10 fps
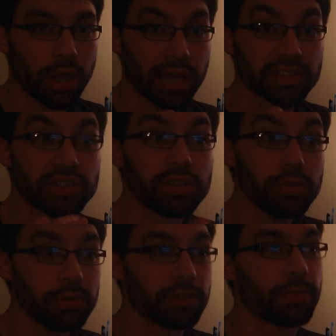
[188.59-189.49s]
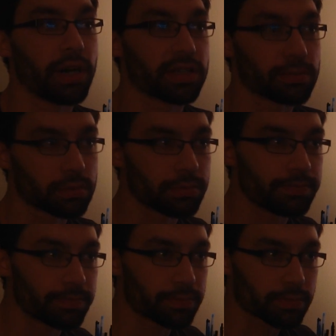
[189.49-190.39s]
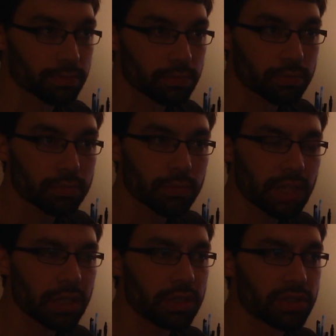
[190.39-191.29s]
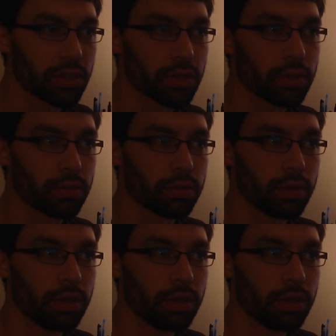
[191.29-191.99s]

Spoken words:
as soon as possible. So,